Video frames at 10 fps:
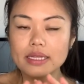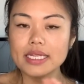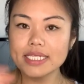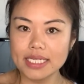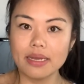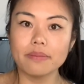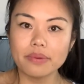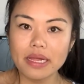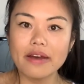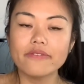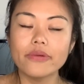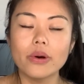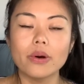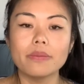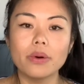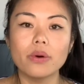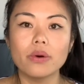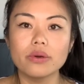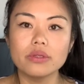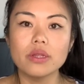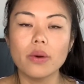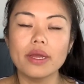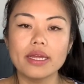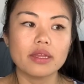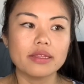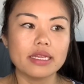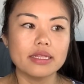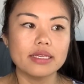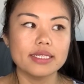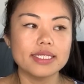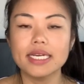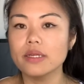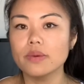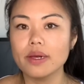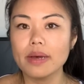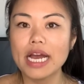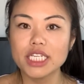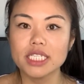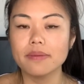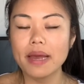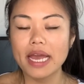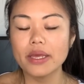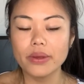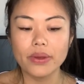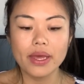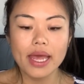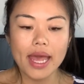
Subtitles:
listing platform or knowing that the seller will actually pay you.